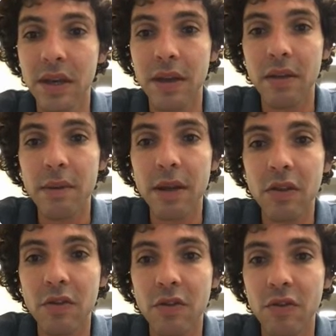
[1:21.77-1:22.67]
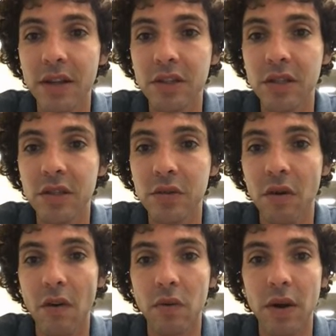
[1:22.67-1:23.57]
The main strategies
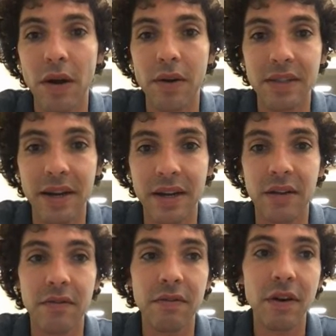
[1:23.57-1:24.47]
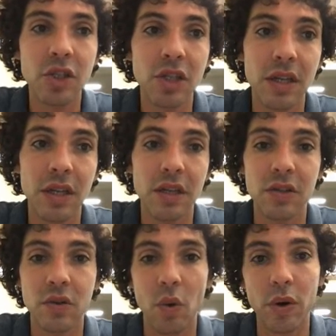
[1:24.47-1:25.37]
revolve around executive functioning. These
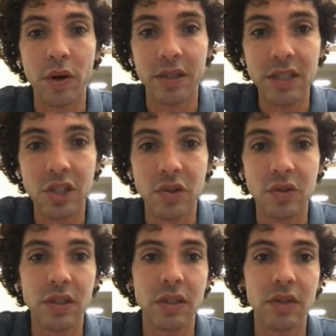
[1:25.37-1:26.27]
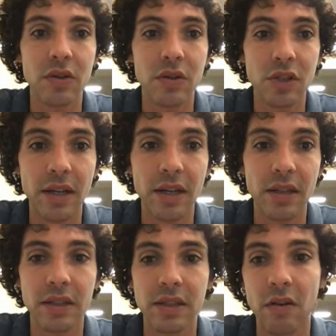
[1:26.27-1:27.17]
are organizational skills,
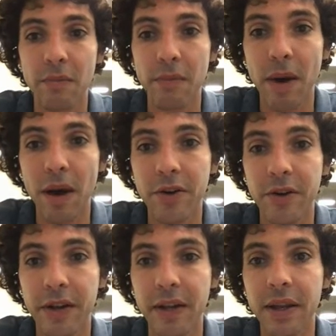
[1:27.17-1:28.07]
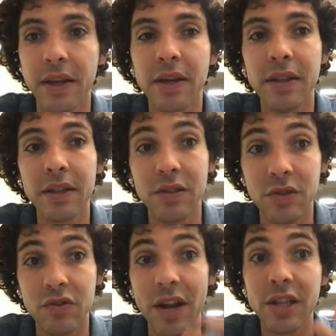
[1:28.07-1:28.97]
checklists, self-monitoring. These are
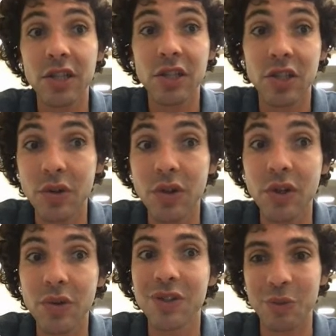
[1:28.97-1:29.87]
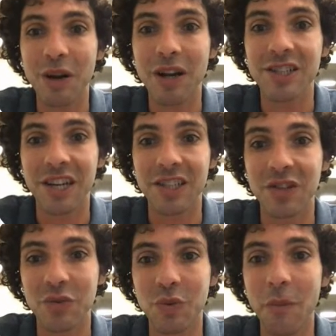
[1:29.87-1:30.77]
strategies you can use in your projects
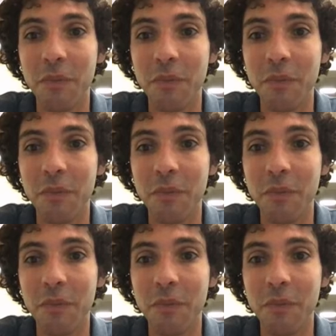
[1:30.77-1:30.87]
as well.